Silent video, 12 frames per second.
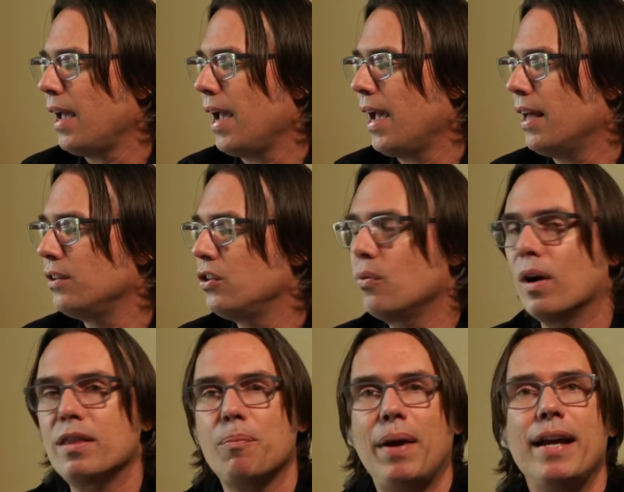And you
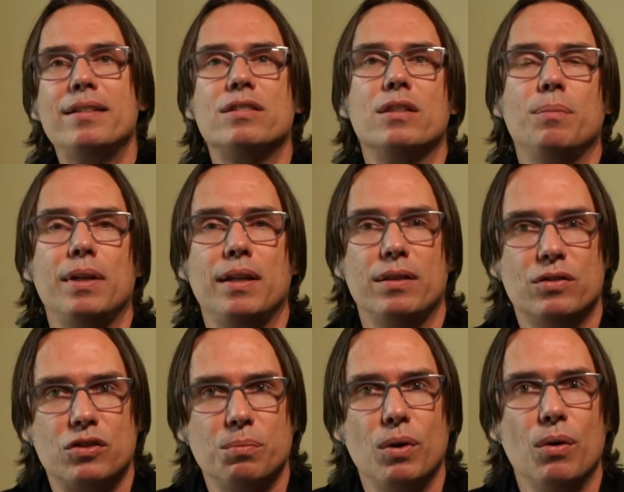want the pace to be
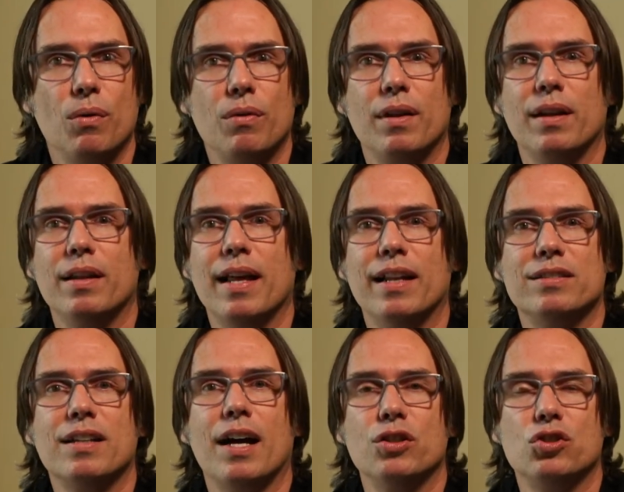smooth and that
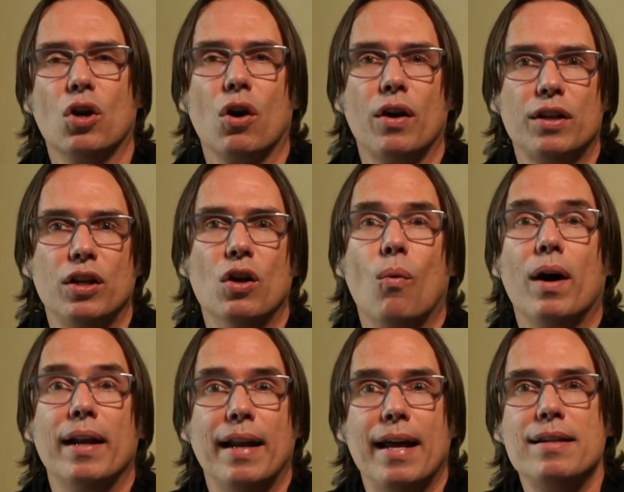it's not jarring. You don't
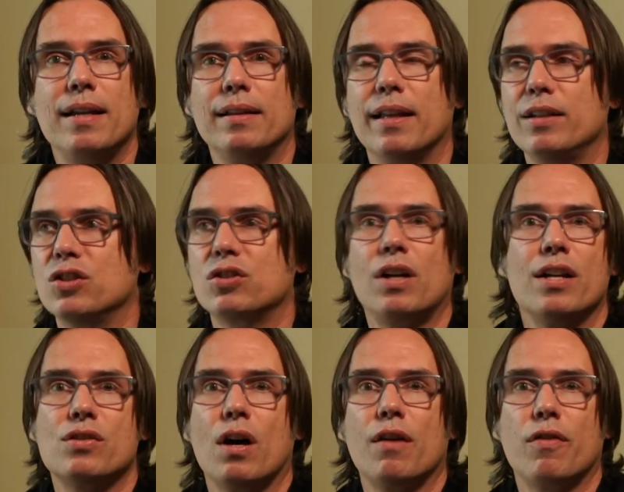want an ending that just
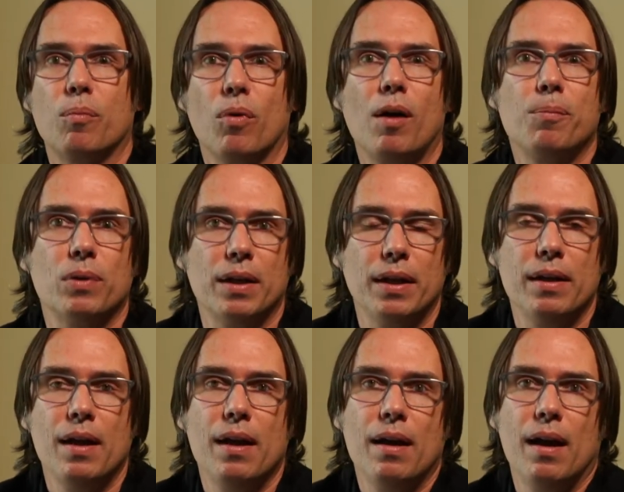cuts off
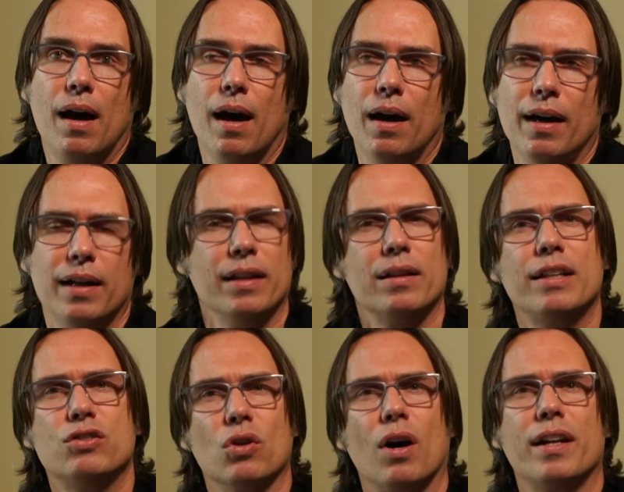abruptly and it
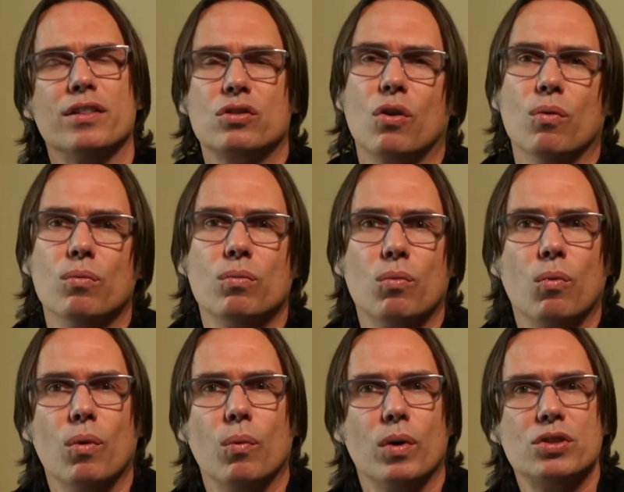leaves your audience going,
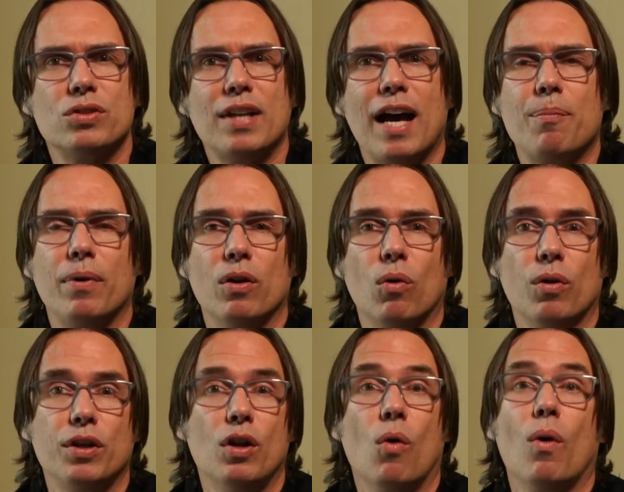what just happened? Or
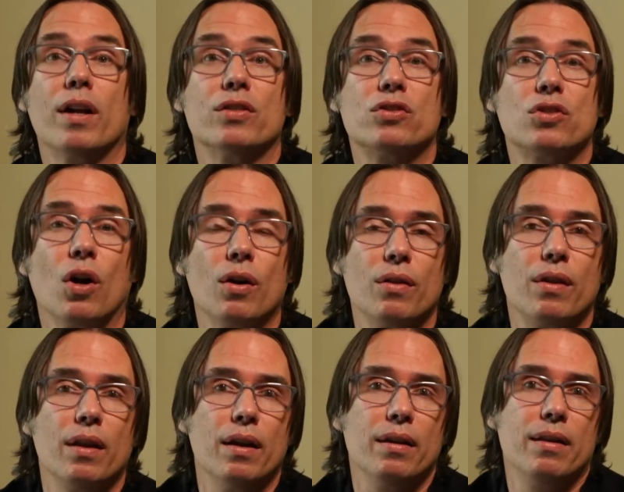you don't want to start
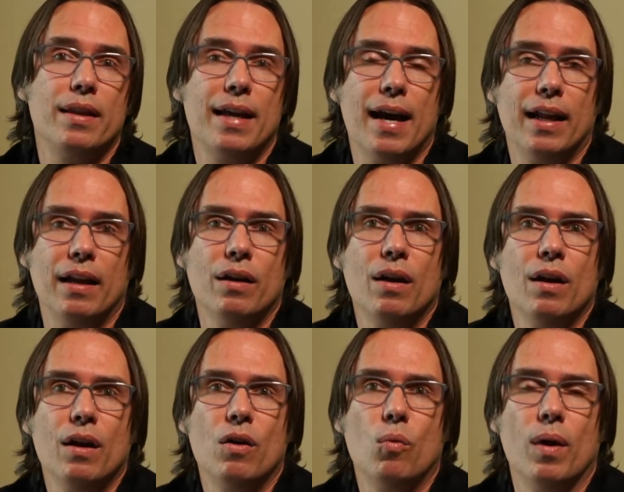the edit
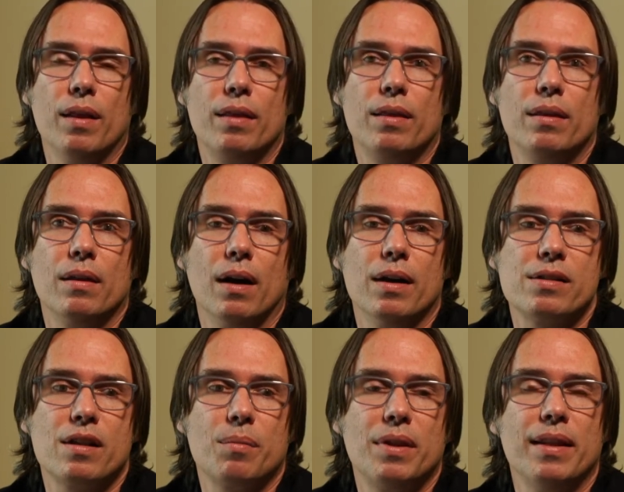with
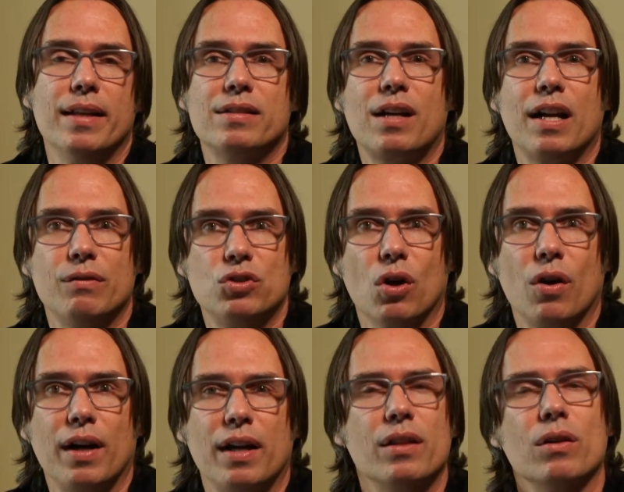something that's kind of
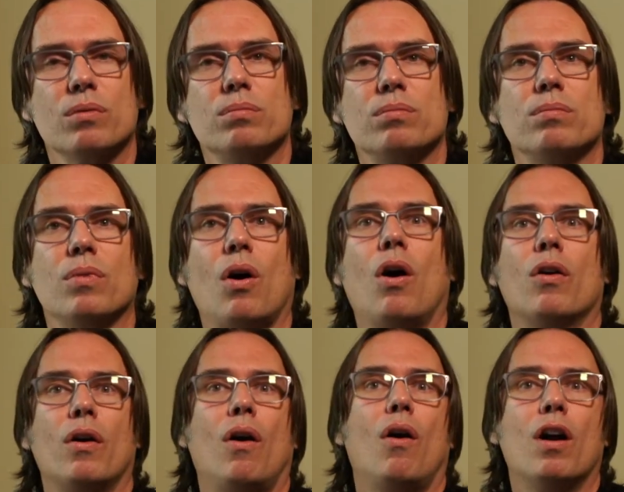jarring and they're
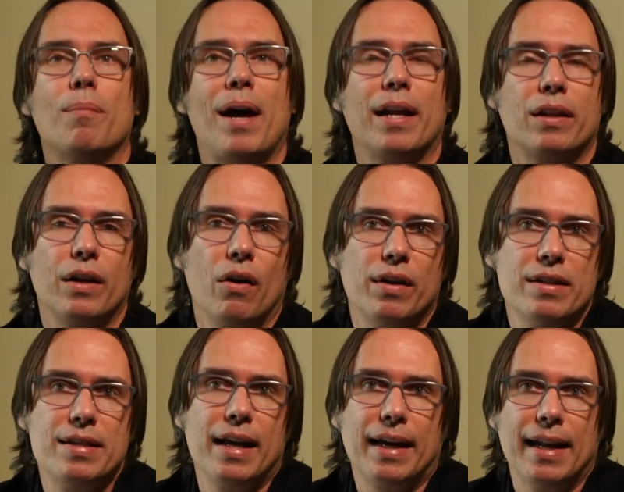automatically already
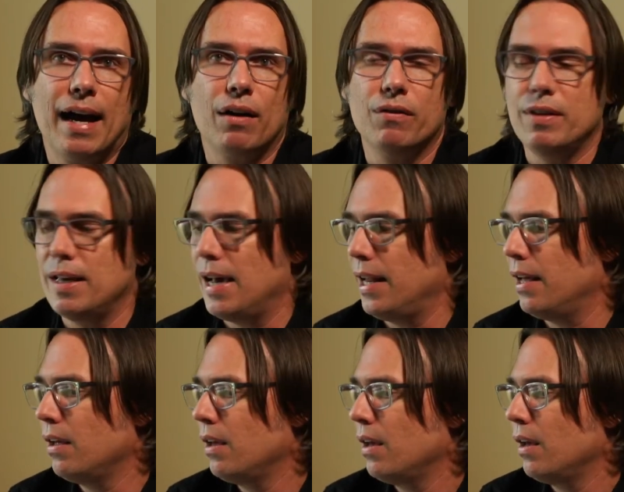taken out of the edit.